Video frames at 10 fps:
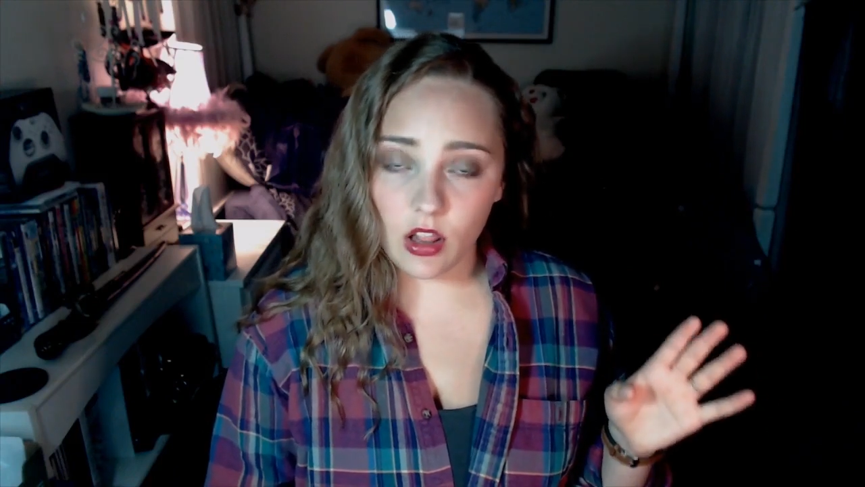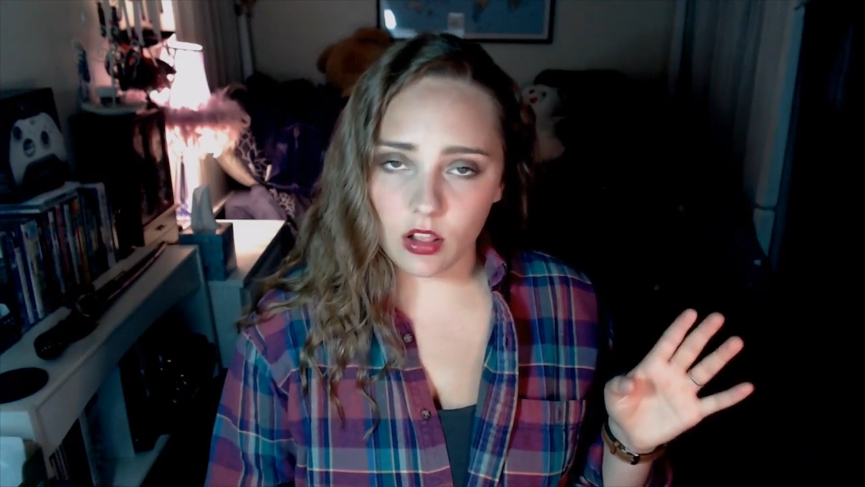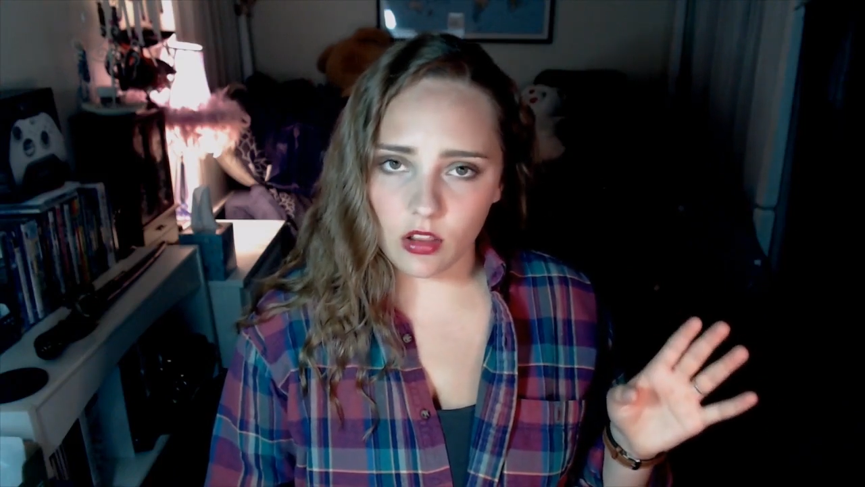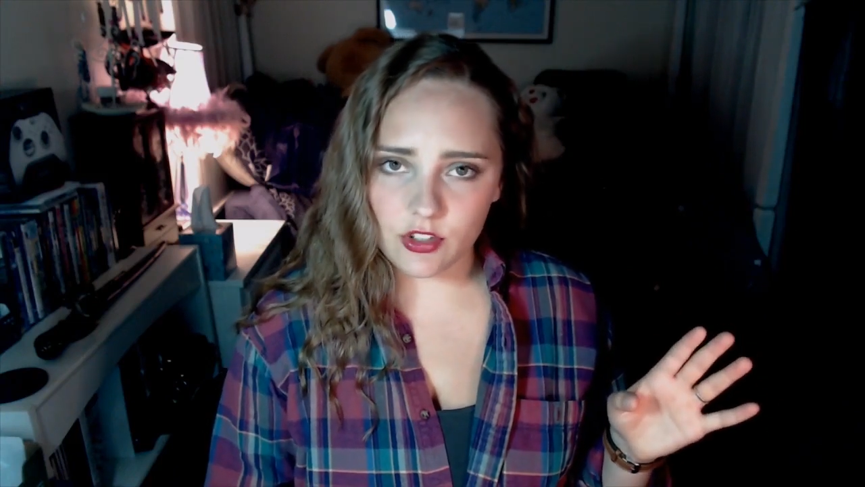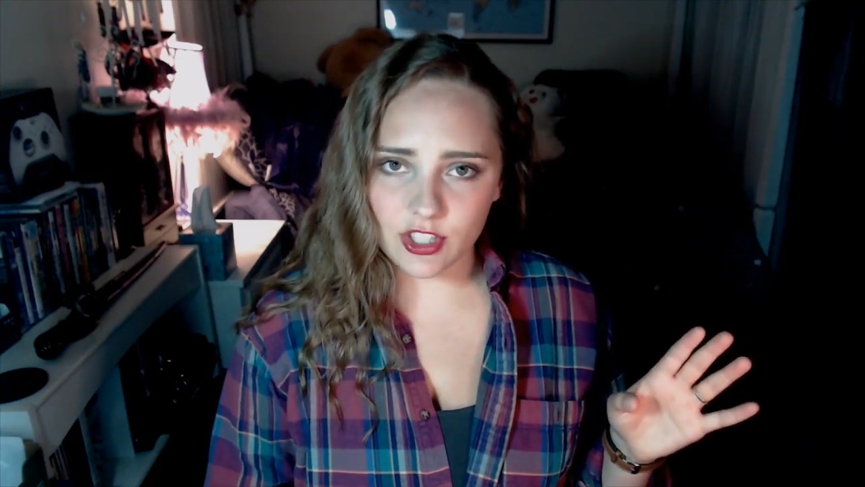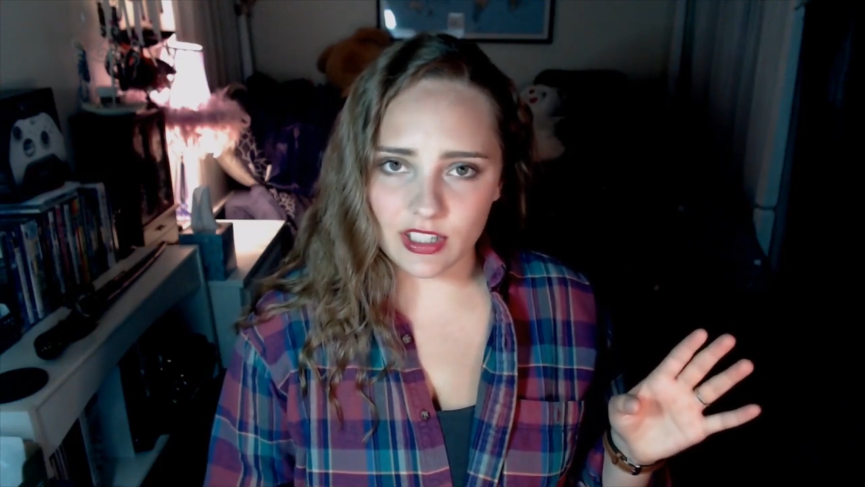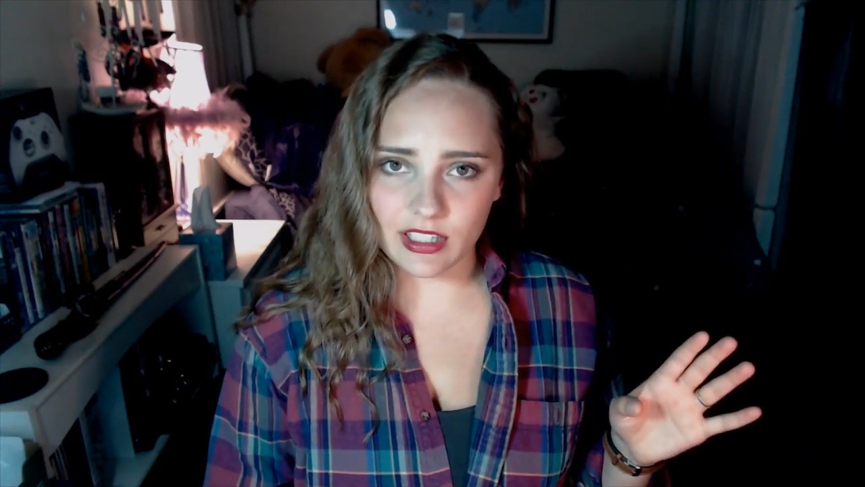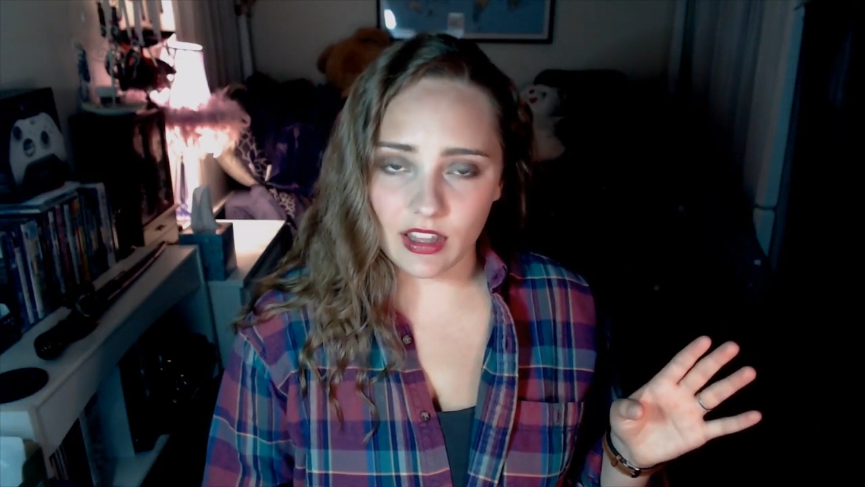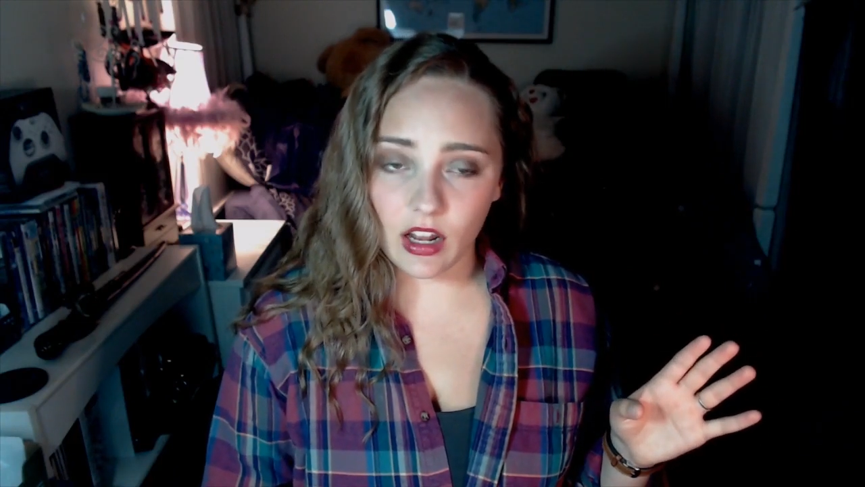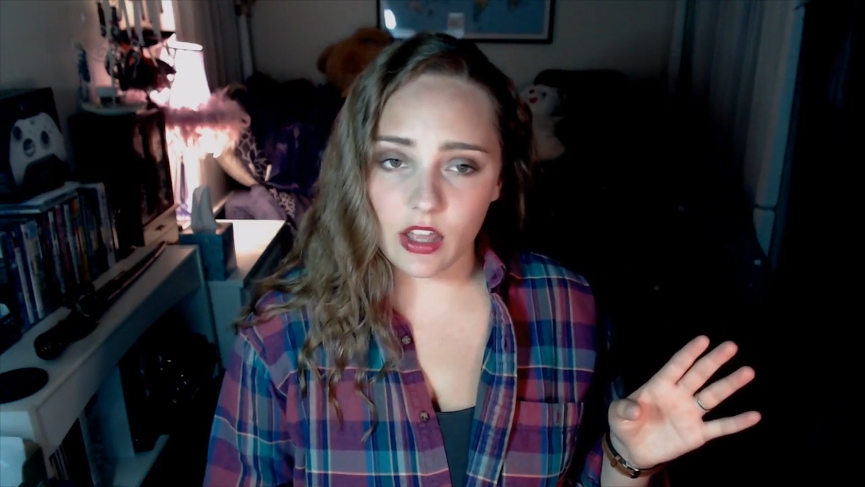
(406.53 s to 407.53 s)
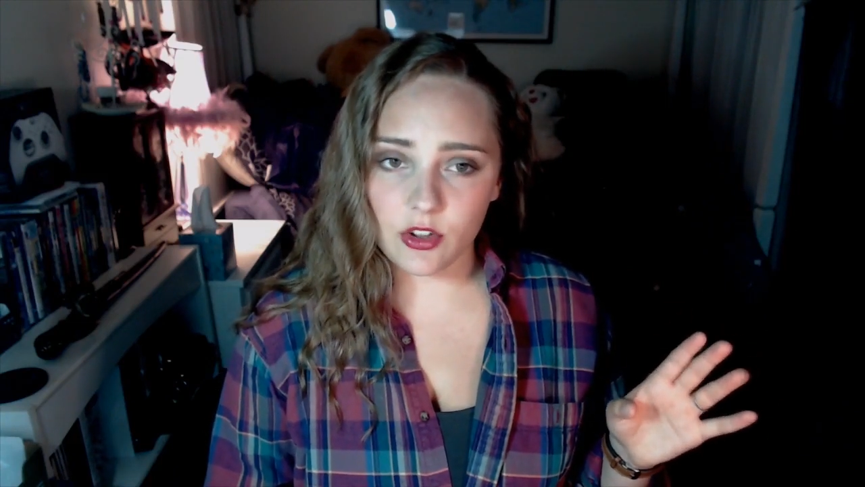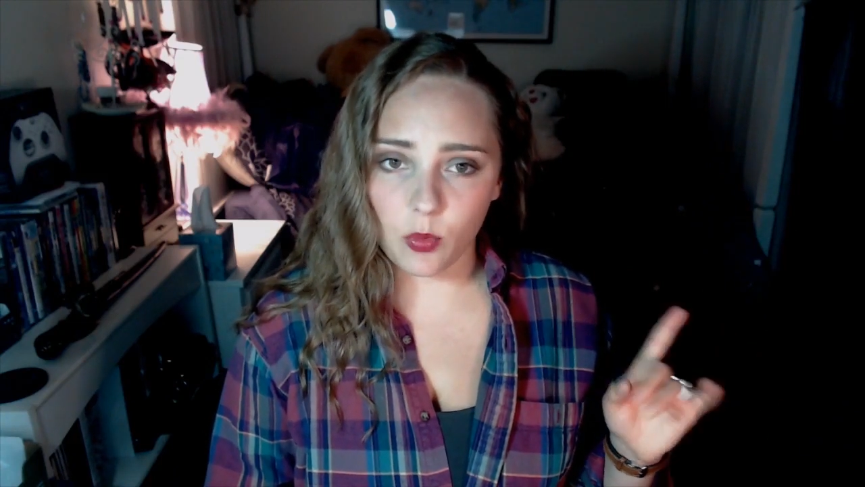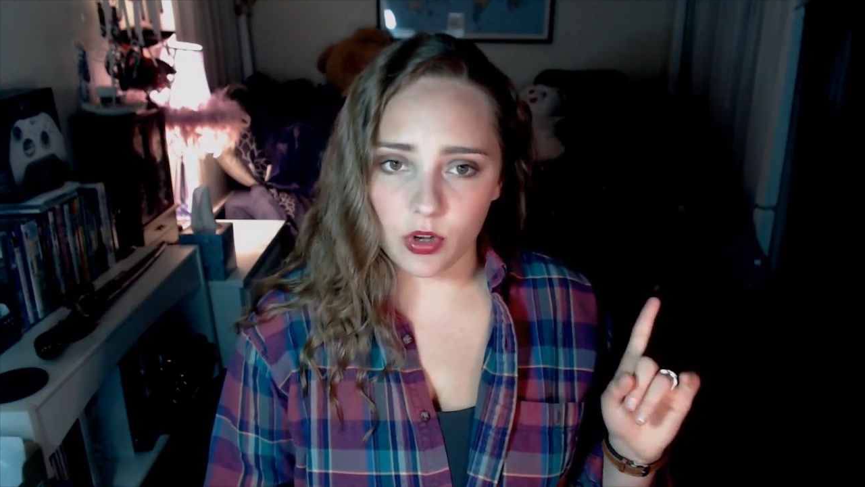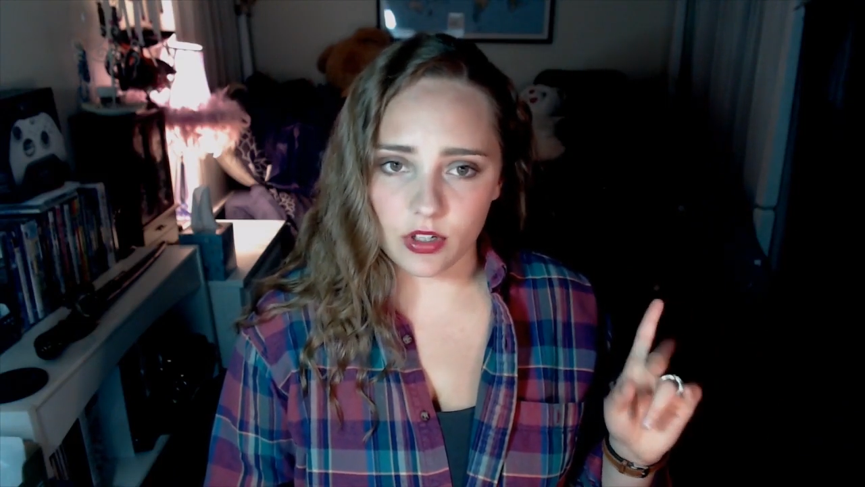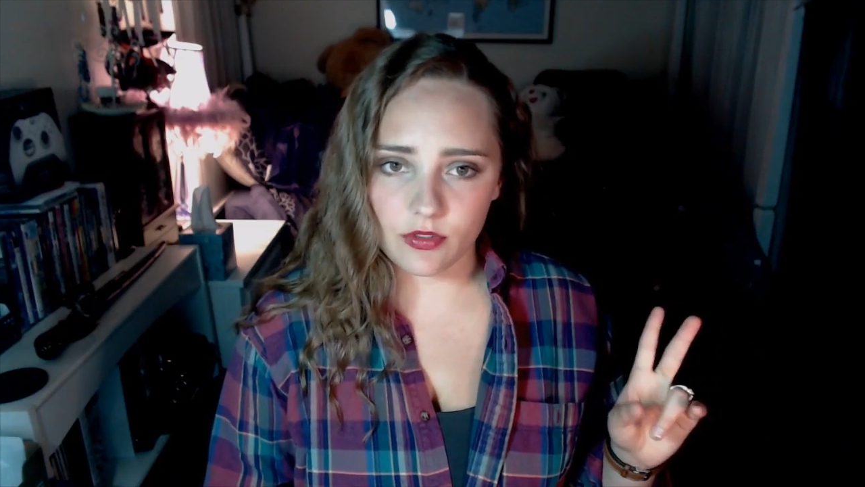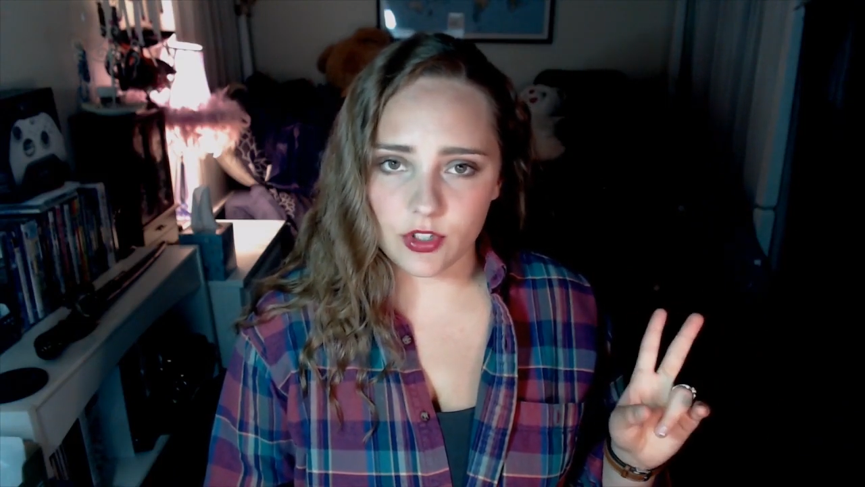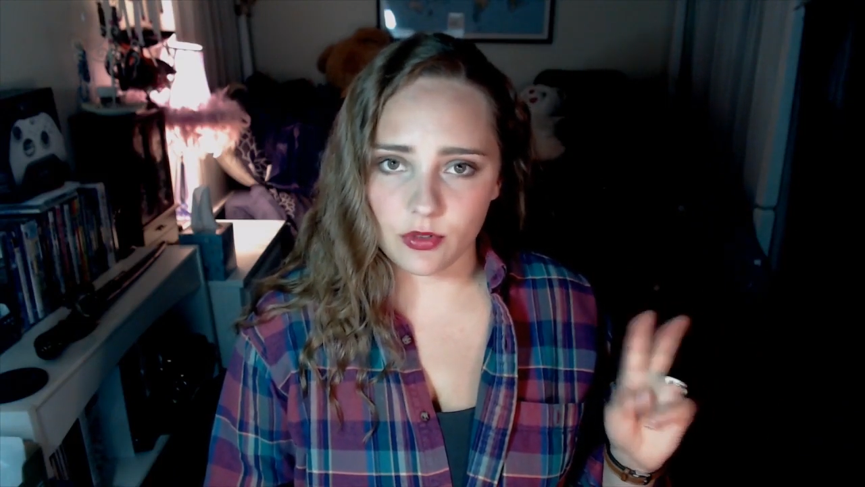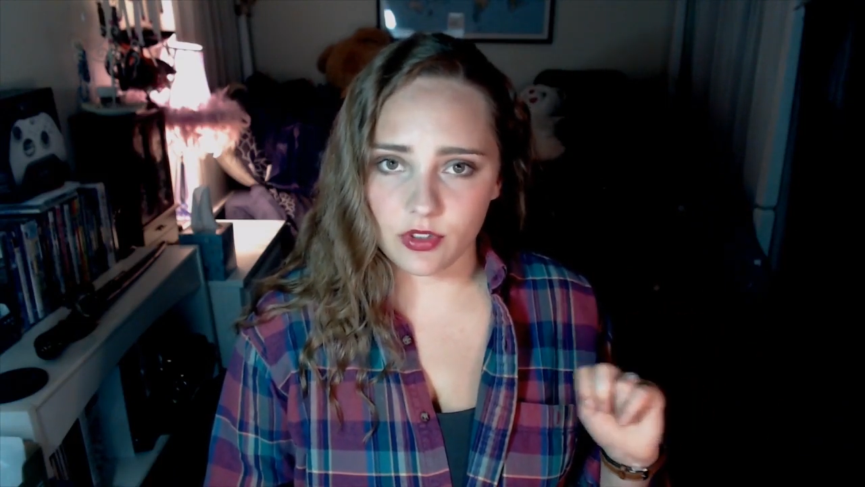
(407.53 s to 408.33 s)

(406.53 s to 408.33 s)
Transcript: logically that either one of two